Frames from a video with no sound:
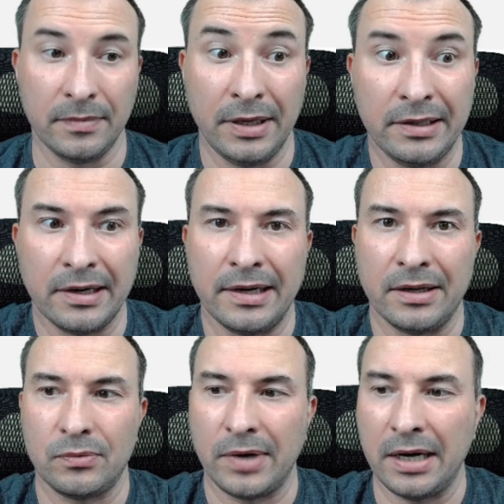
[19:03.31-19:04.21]

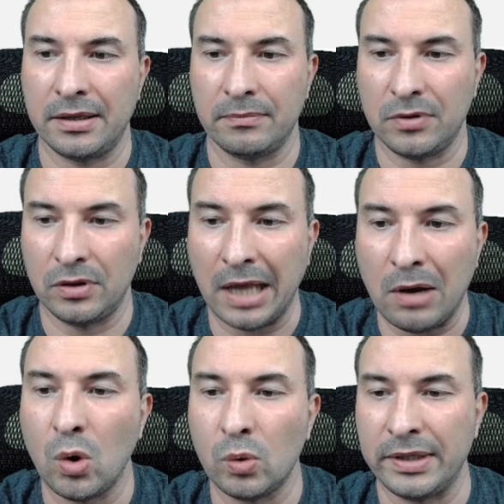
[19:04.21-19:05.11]
internet, right? And
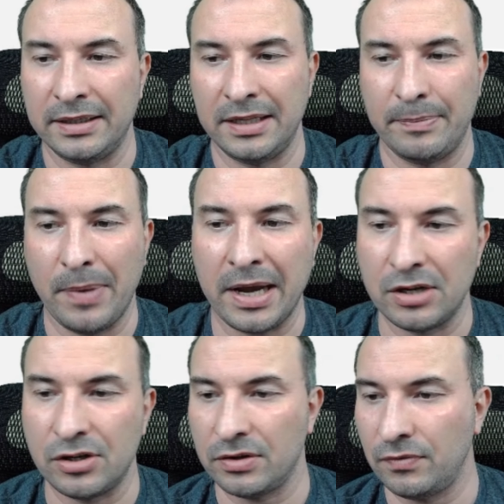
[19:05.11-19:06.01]
downloading these
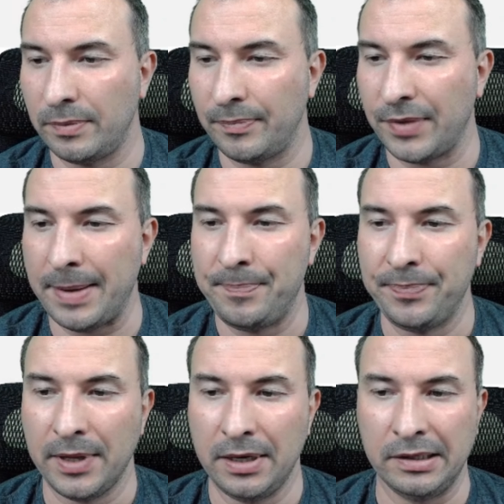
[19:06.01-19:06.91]
packages from the
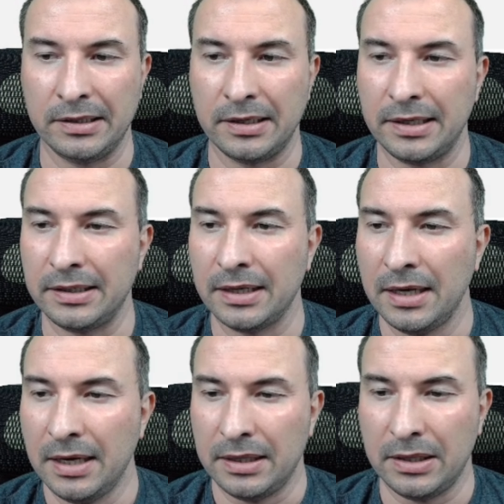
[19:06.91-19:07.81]
internet.
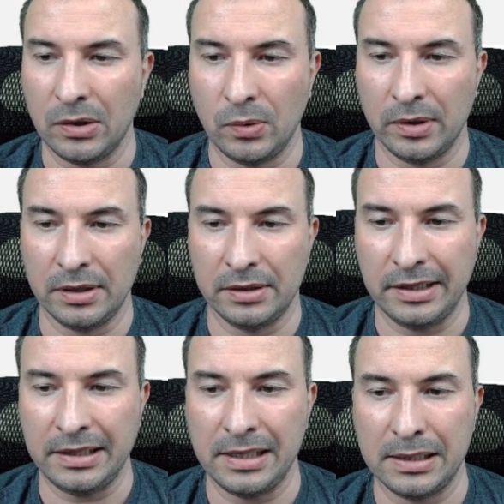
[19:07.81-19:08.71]
So
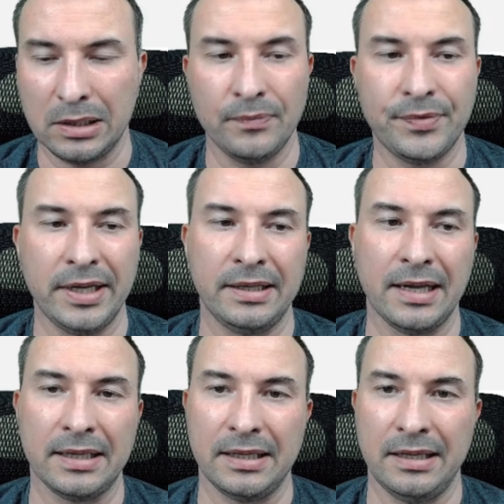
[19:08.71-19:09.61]
this is something
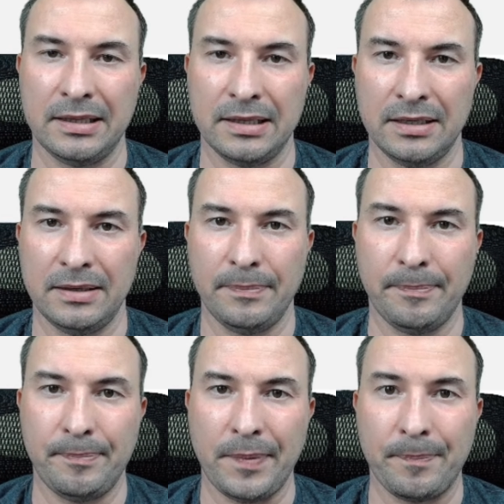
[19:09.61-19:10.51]
that is
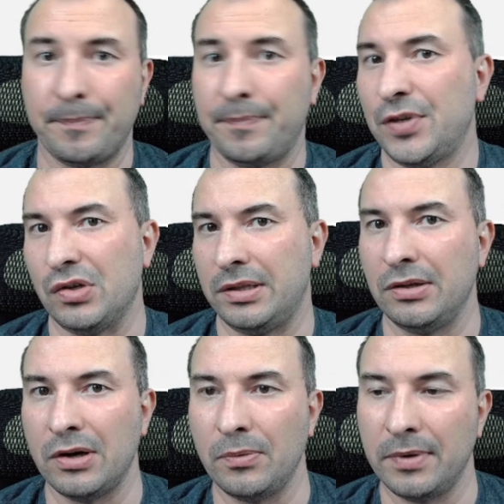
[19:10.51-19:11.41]
just
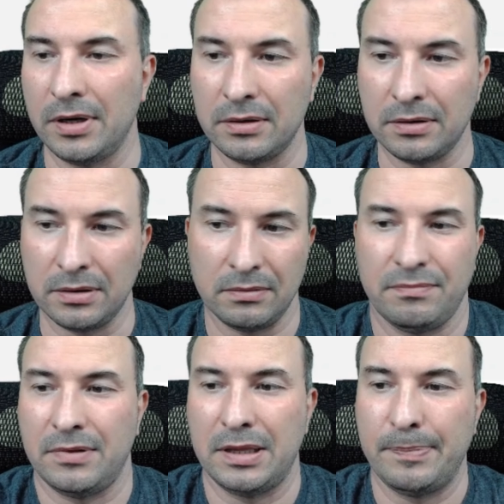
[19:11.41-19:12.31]

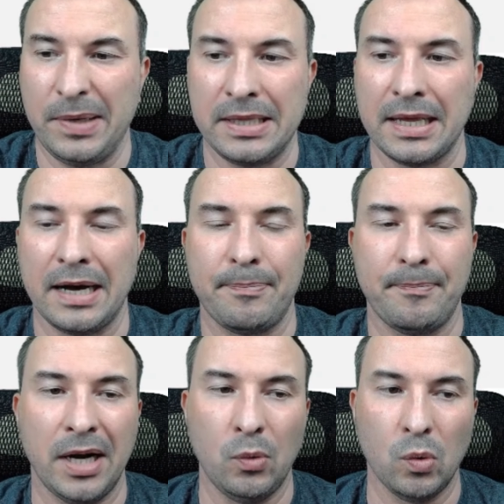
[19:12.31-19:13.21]
speeds up
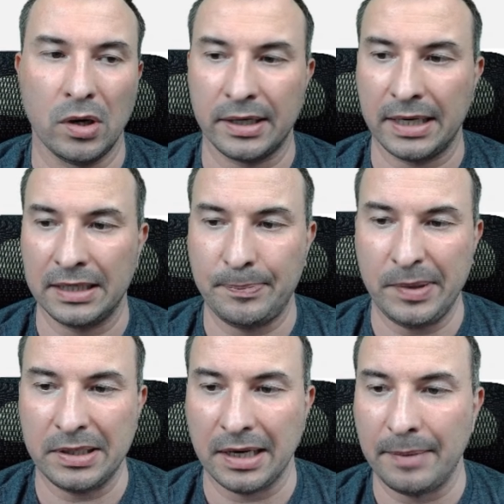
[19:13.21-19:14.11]
my work and
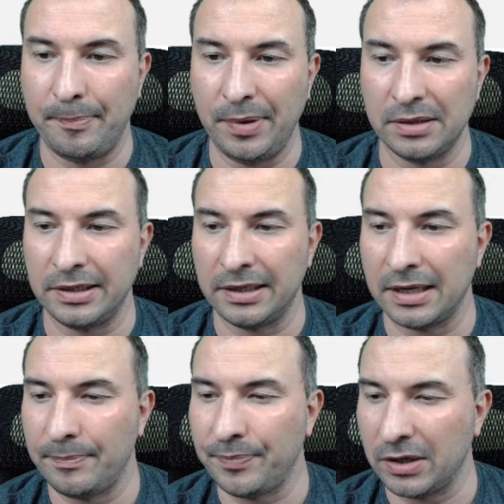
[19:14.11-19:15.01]
speeds up building
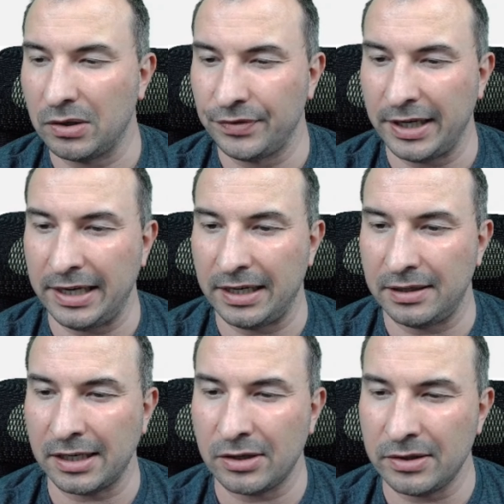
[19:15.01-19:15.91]
up the container.
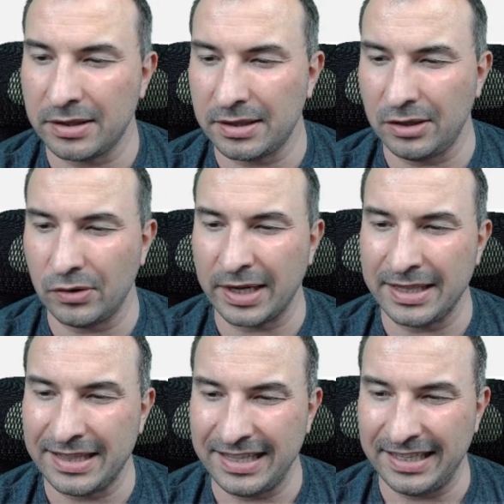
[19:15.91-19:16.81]
And you
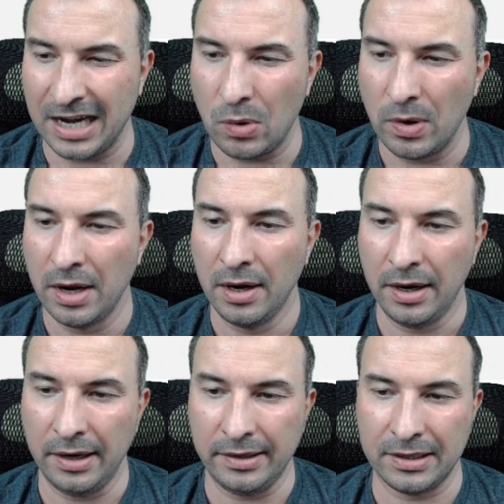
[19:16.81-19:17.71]
can see now
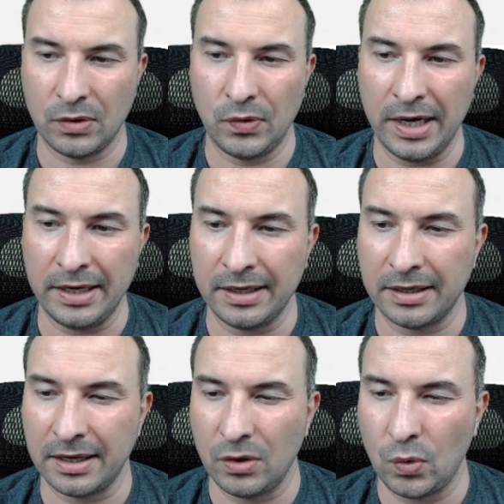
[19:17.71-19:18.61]
it is creating
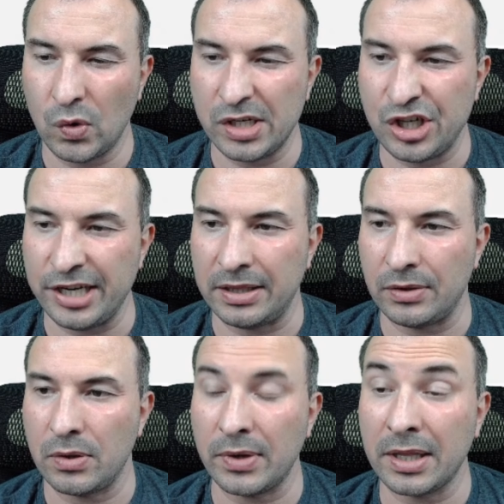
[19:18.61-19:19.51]
the
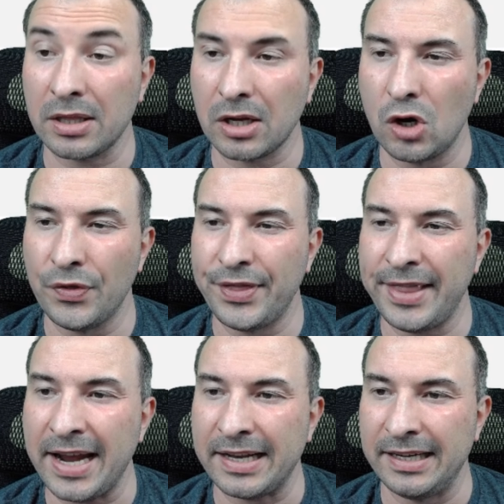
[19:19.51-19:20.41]
register, so it's
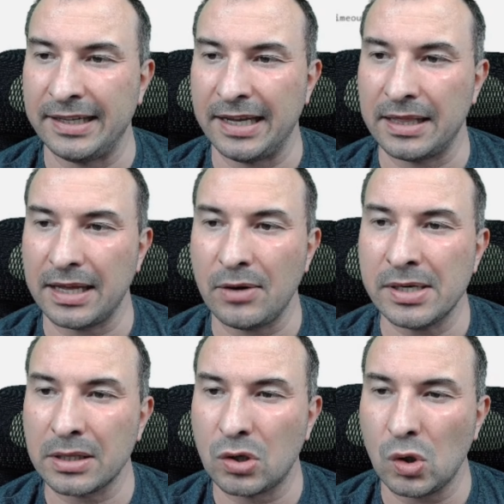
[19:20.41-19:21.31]
connecting that. So I
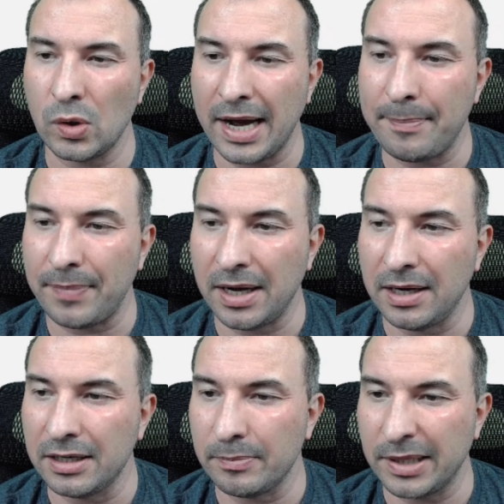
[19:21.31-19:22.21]
will scroll up a
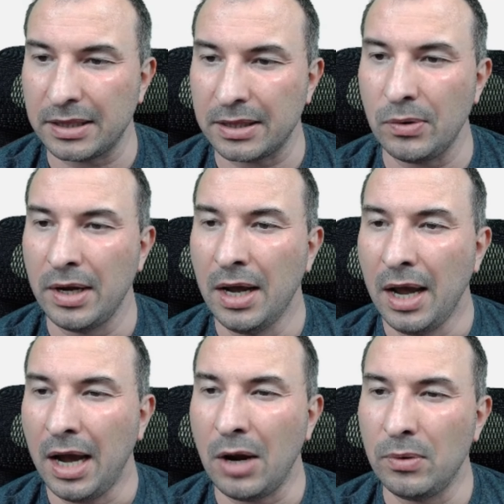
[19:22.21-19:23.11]
little bit, so
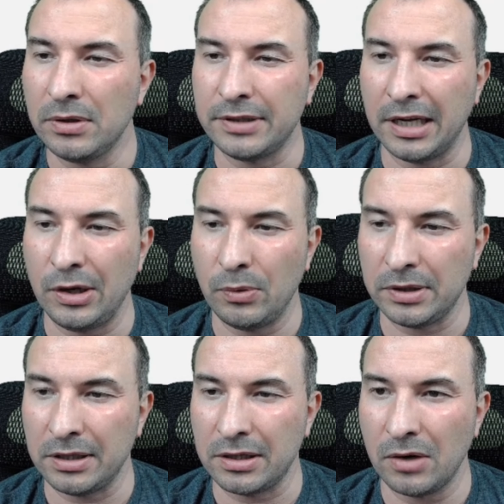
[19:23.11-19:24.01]
I will tell you
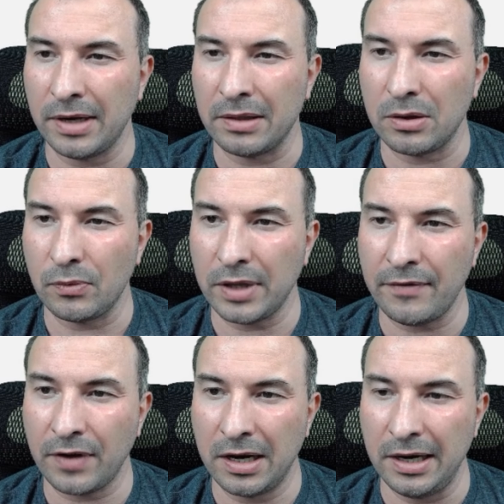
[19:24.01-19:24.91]
what is going on. So
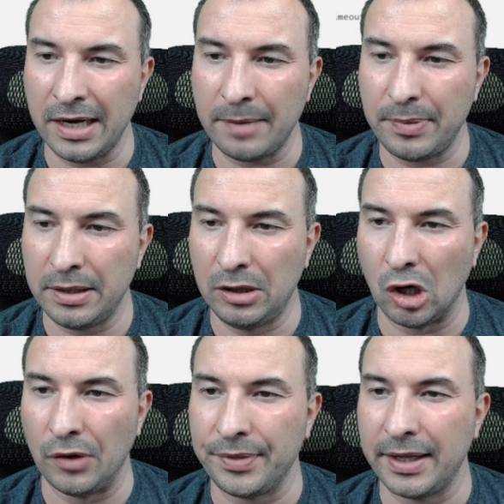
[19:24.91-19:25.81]
the cleanup is
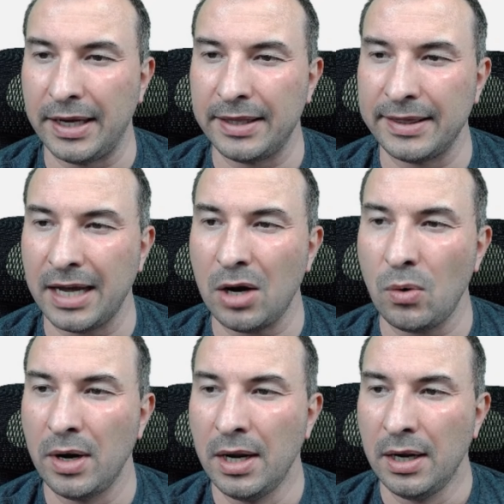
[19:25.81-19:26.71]
done, and
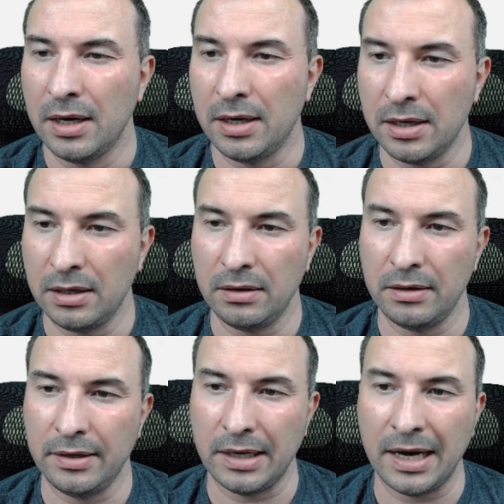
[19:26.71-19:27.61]
now
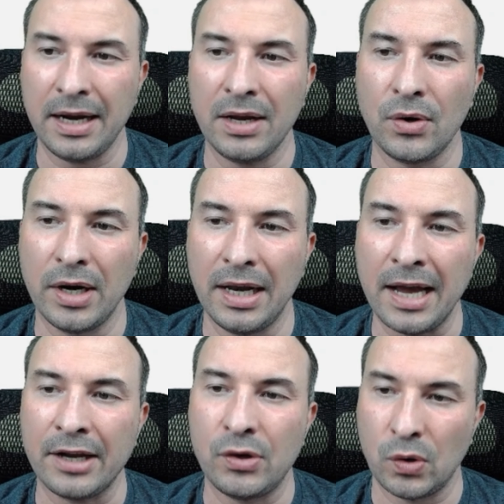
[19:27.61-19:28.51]
I
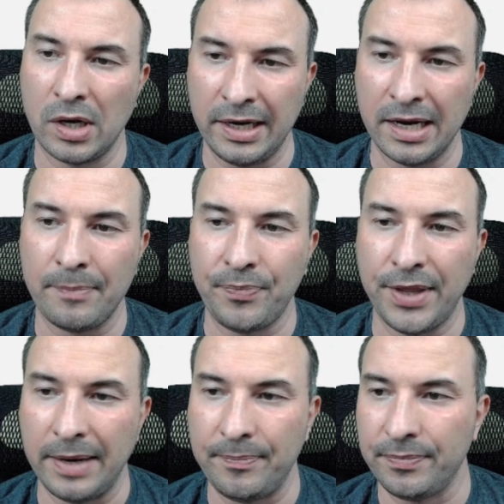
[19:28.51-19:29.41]
like to clean up
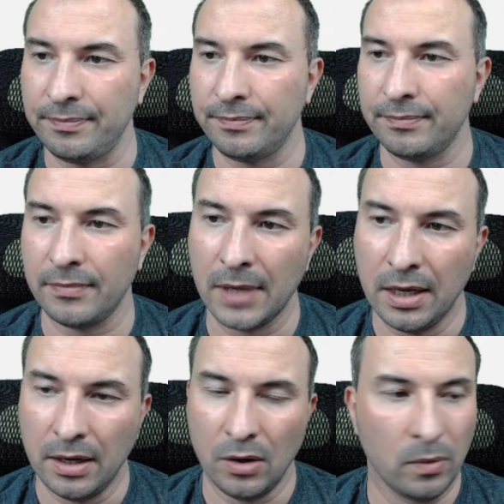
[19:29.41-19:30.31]
the
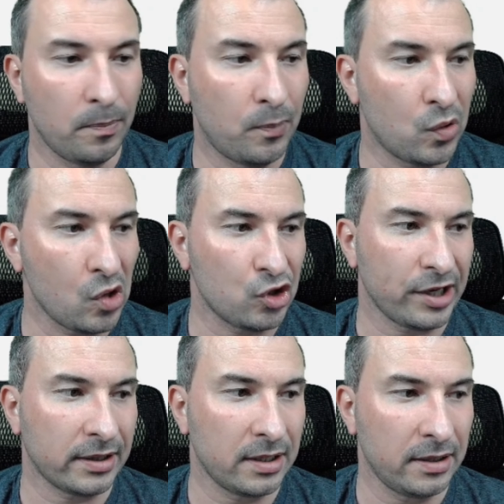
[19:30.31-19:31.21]

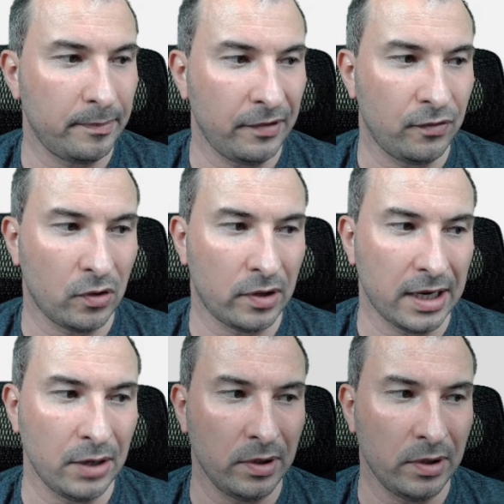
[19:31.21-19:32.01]
project before I